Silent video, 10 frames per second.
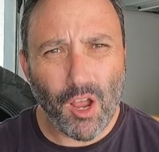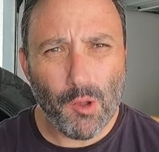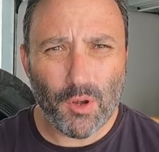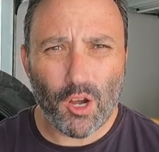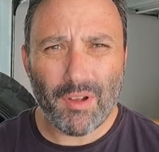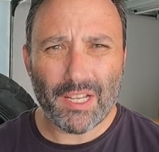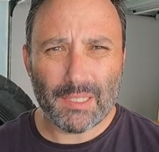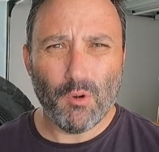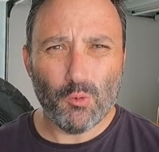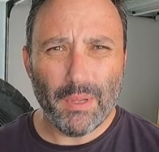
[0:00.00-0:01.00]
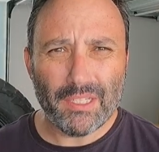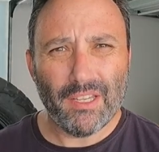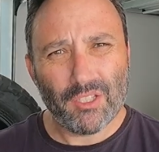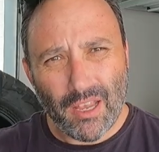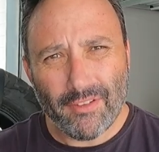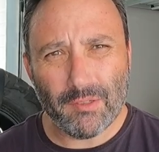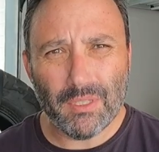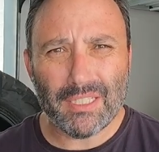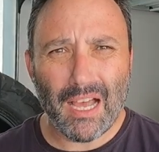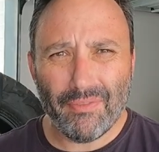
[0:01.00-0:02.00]
know, but I run a small business. I have some
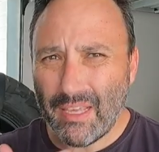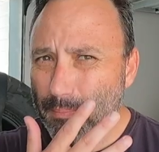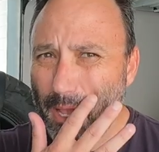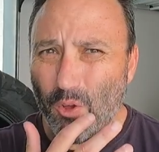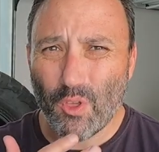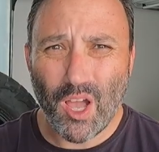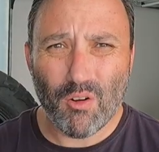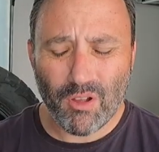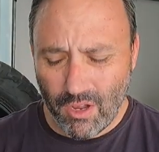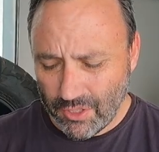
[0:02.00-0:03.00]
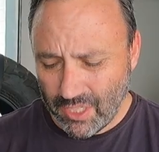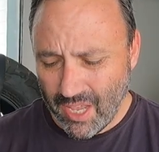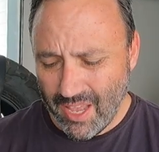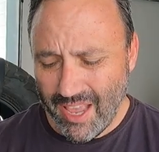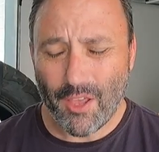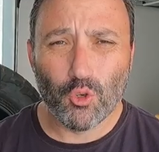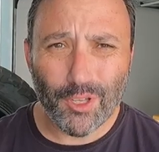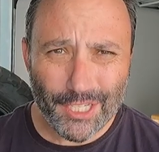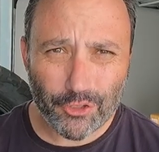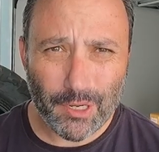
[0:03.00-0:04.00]
staff here back on the Gold Coast and all these